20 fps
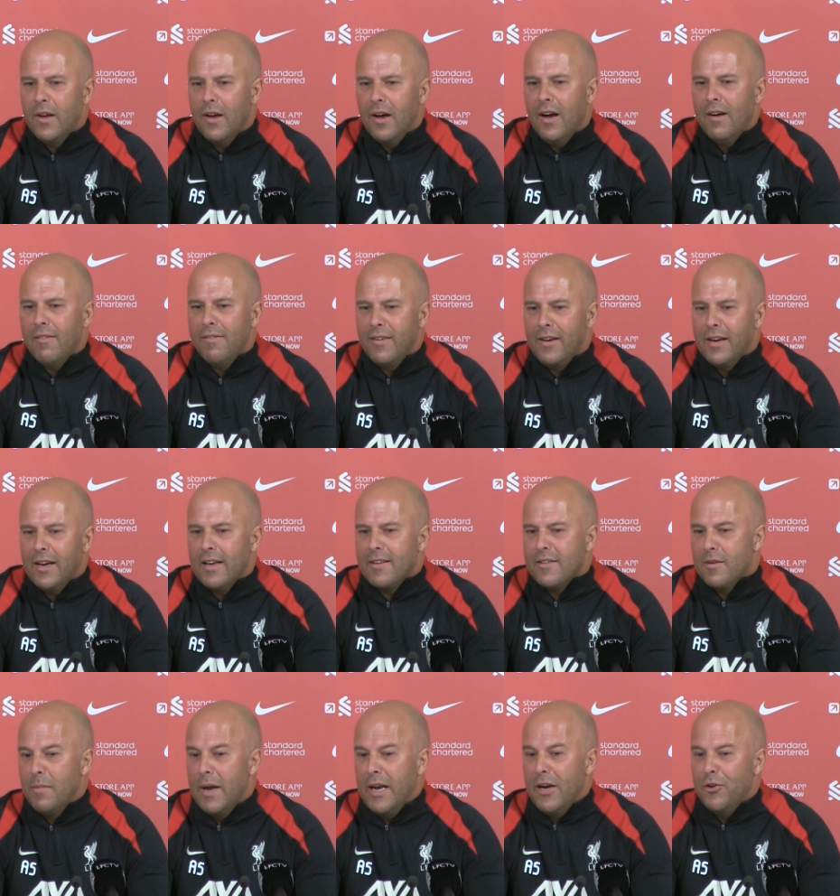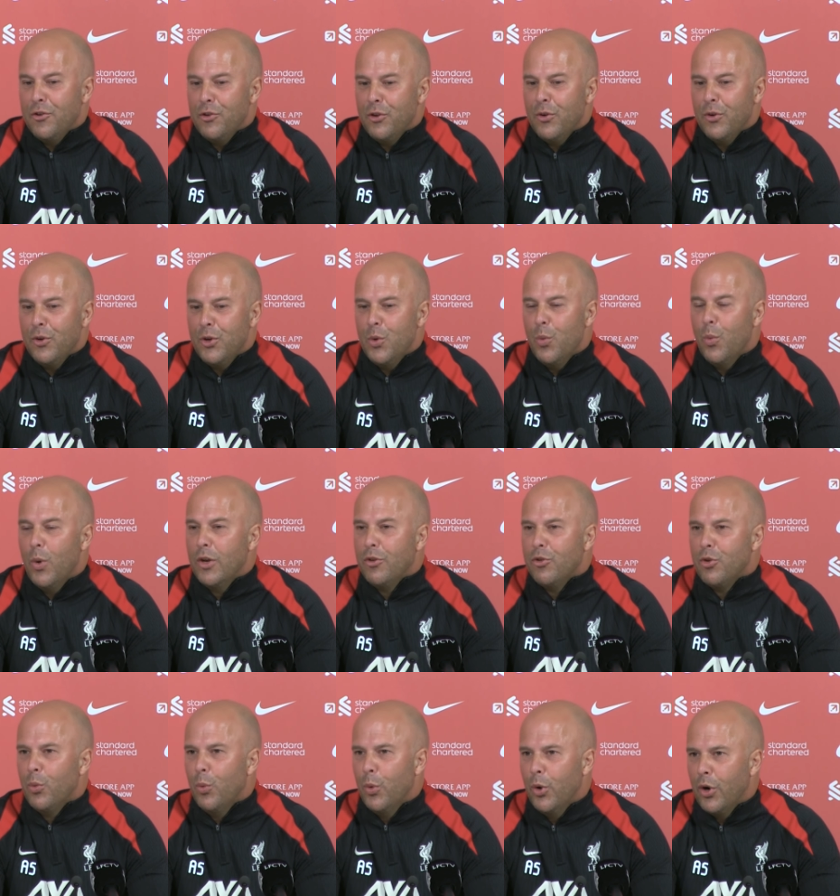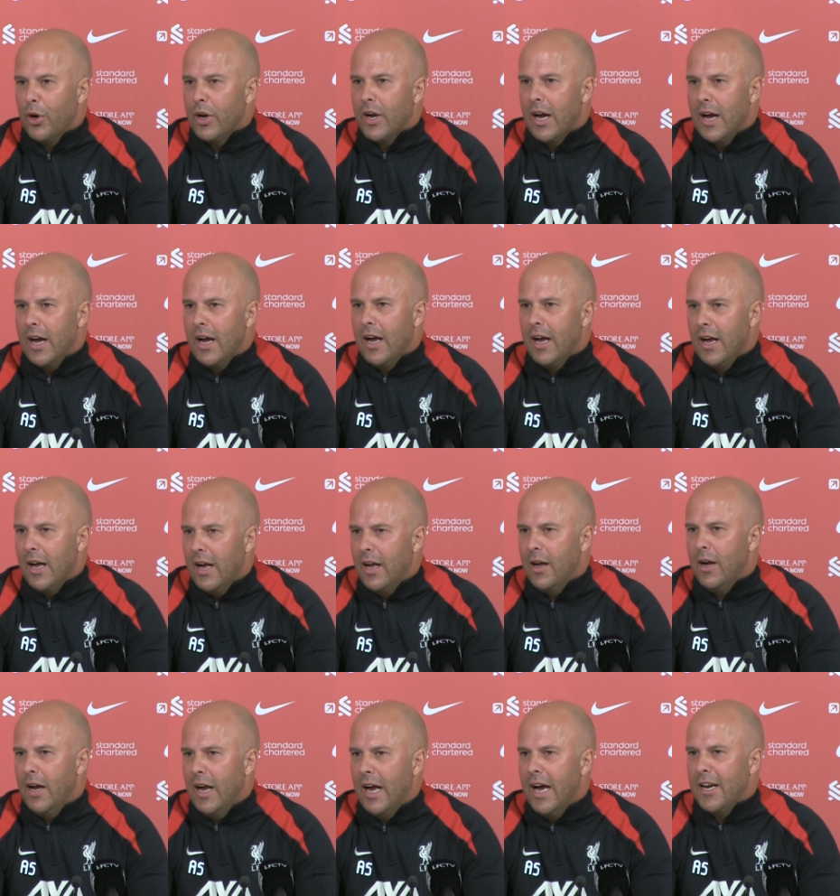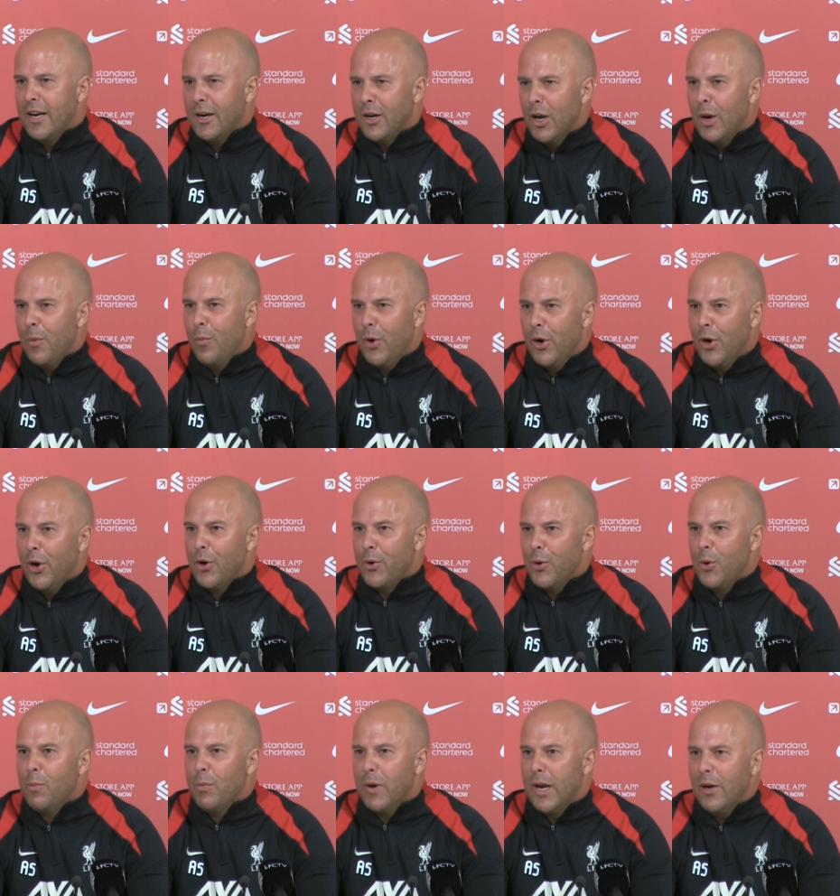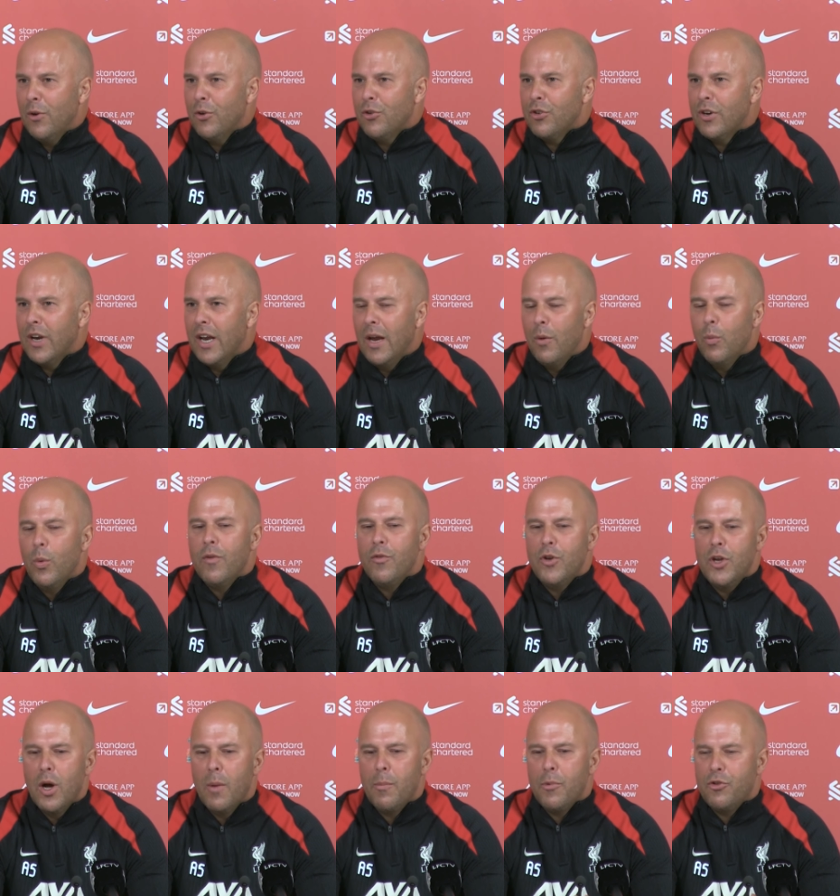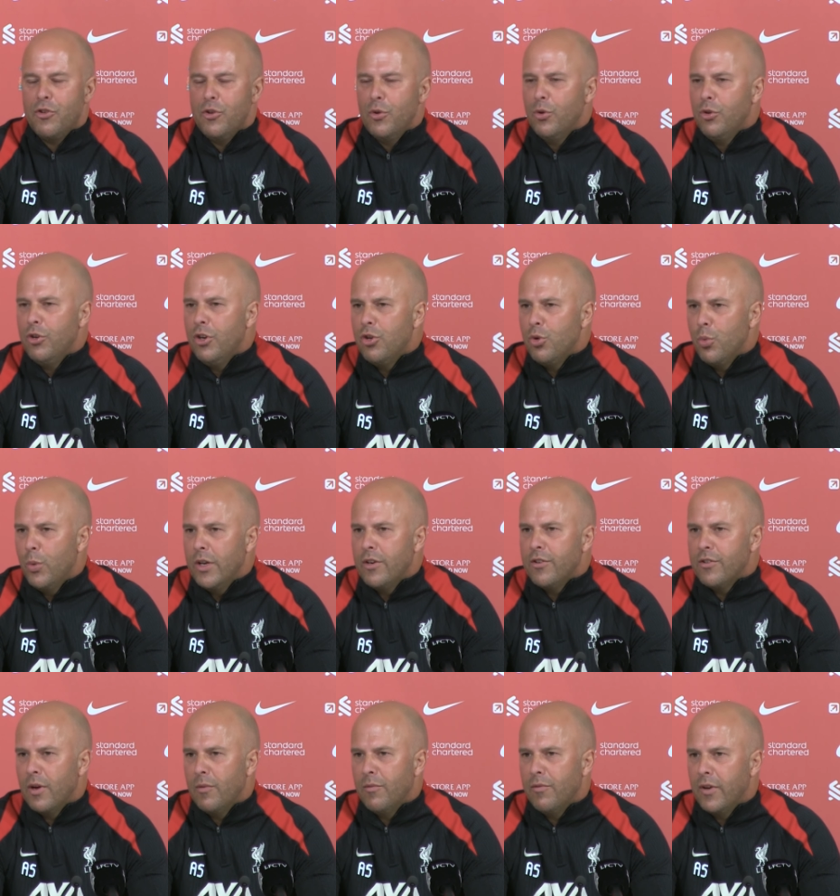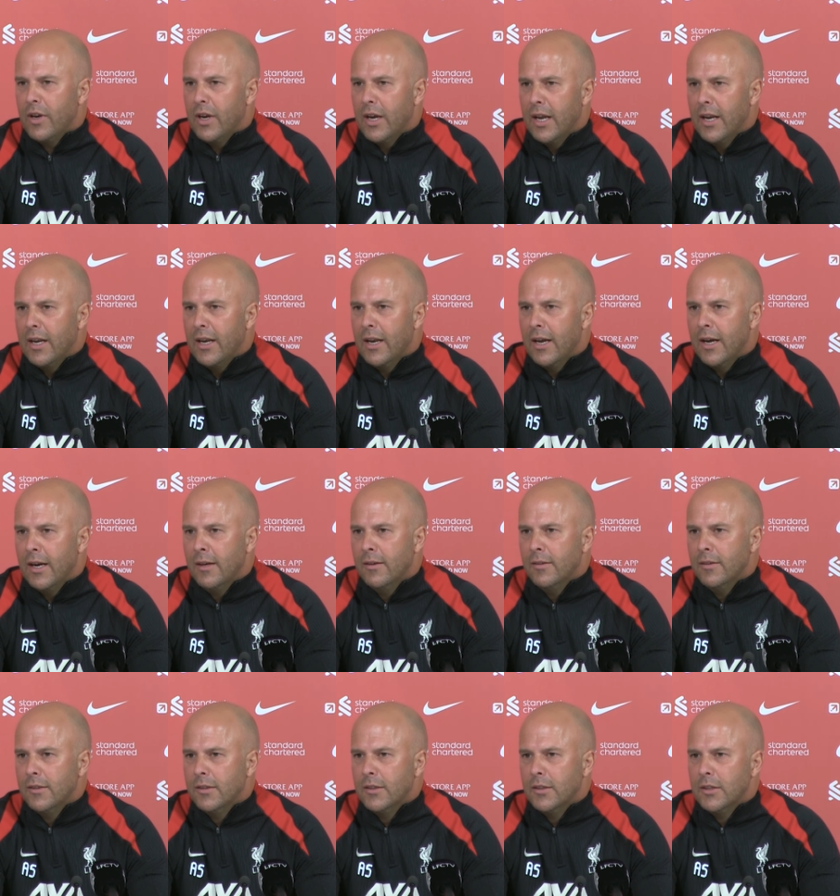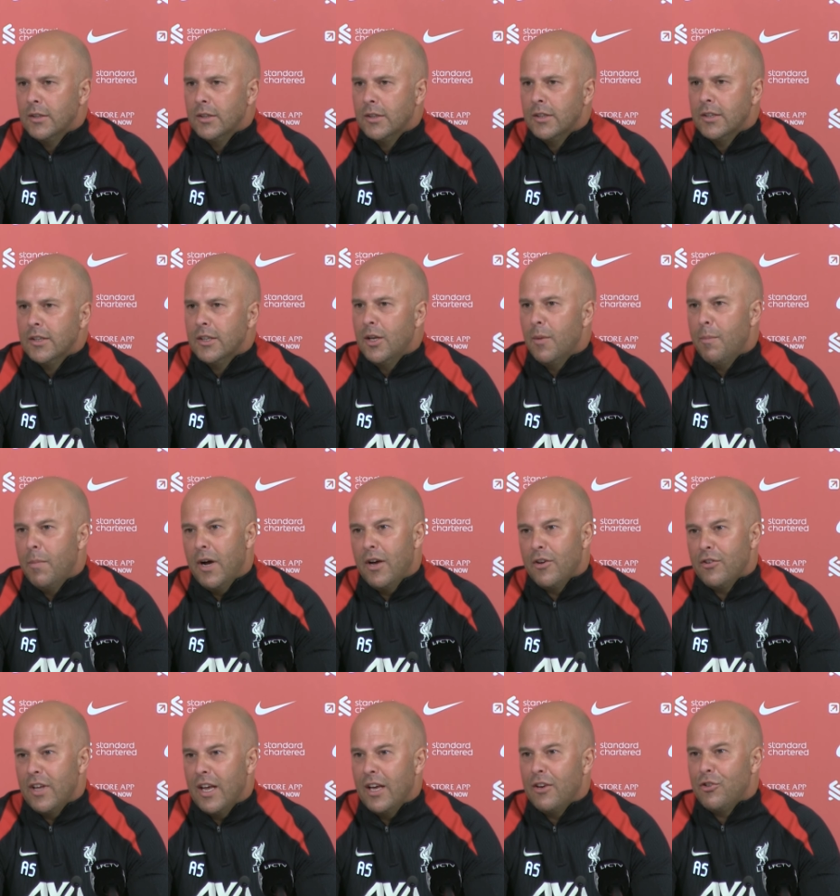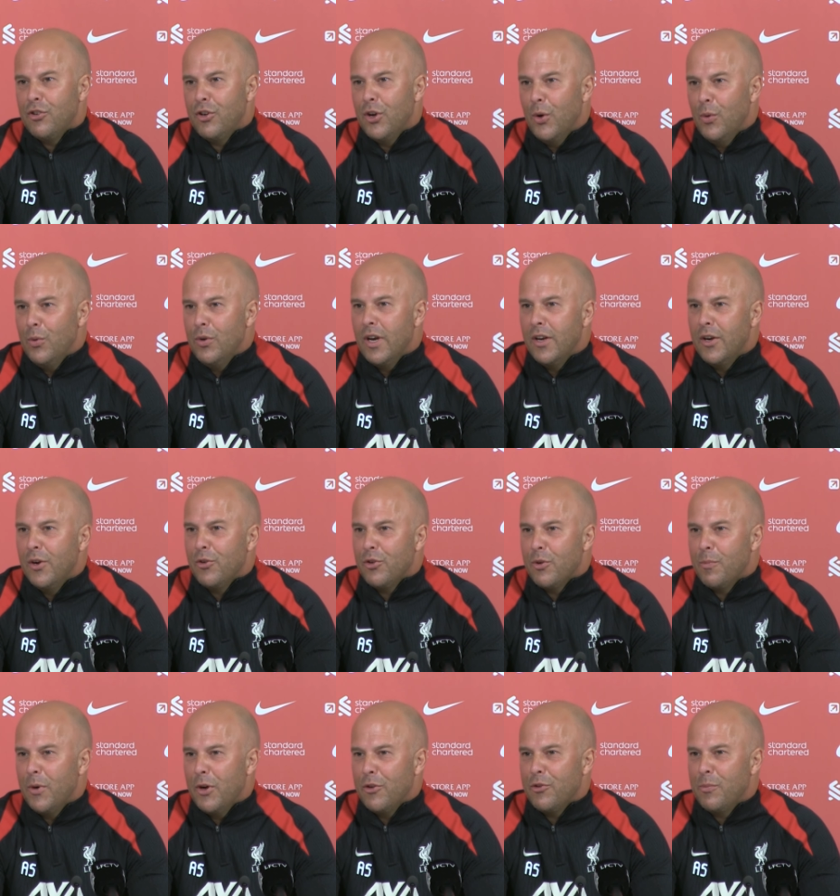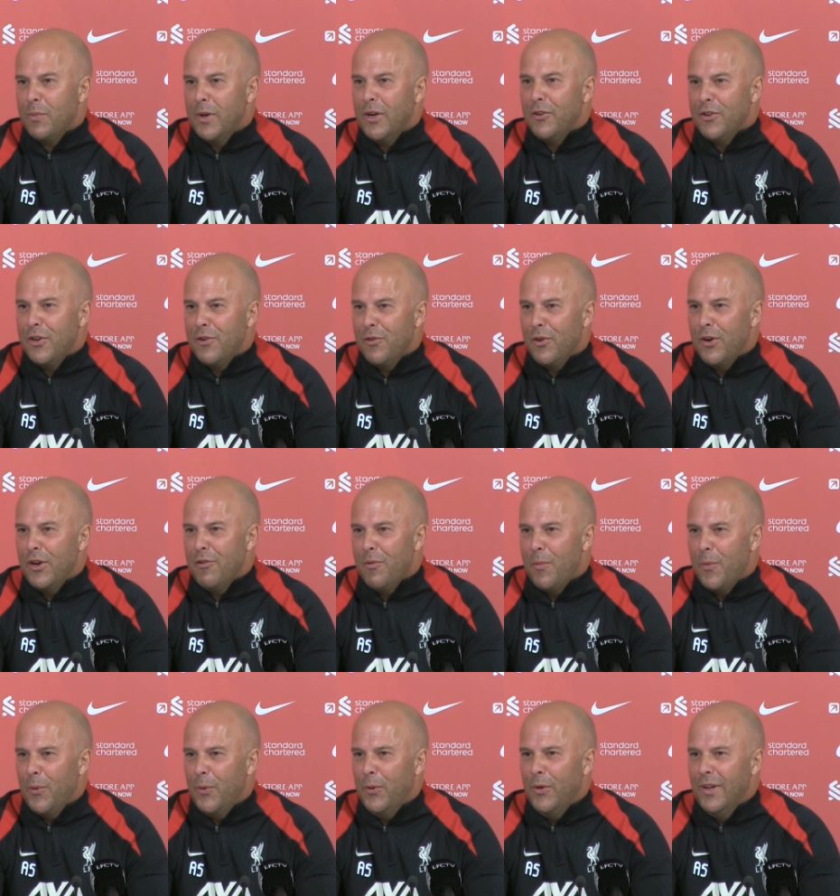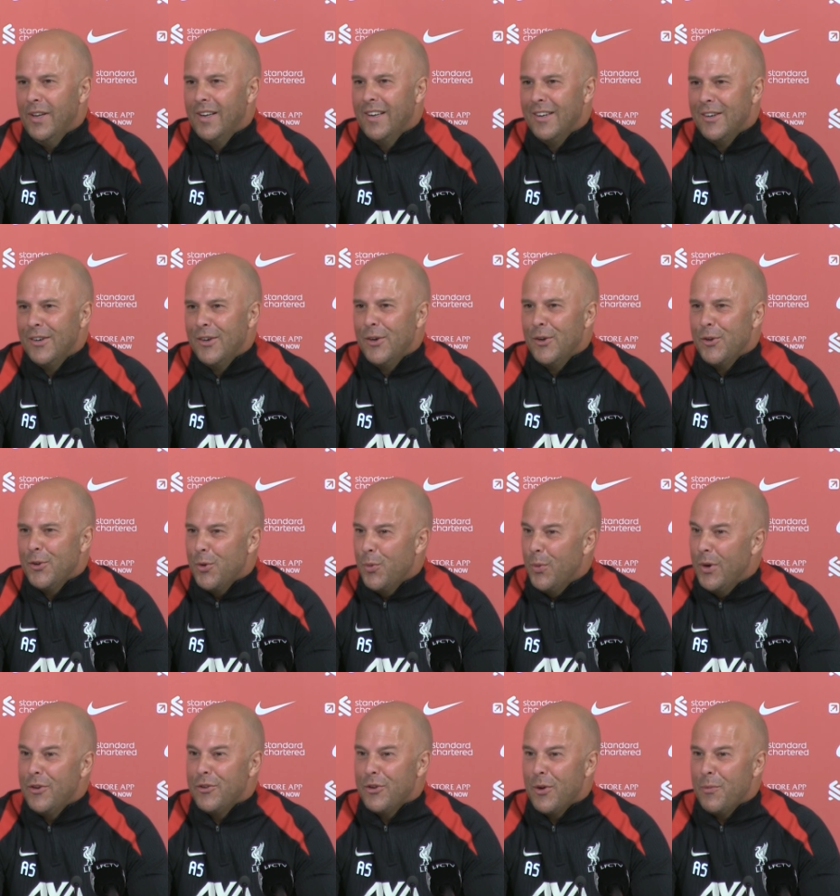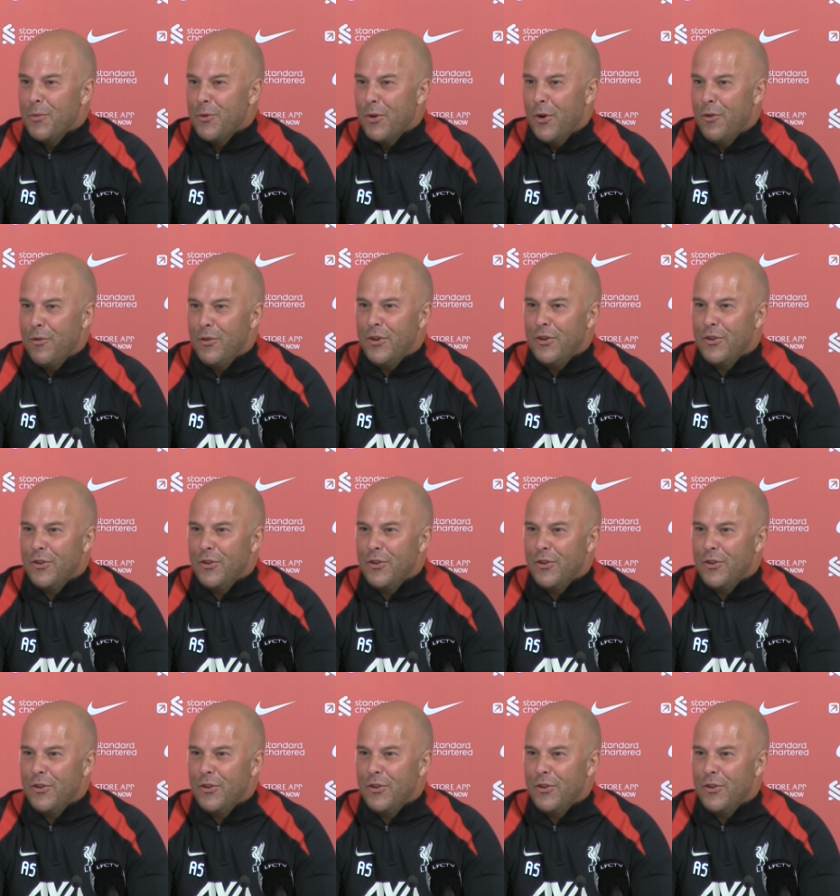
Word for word: I think as a manager you want to work at a club where there are good players with the opportunity to win something, and uh, the past has shown that there is a possibility for Liverpool to win some trophies.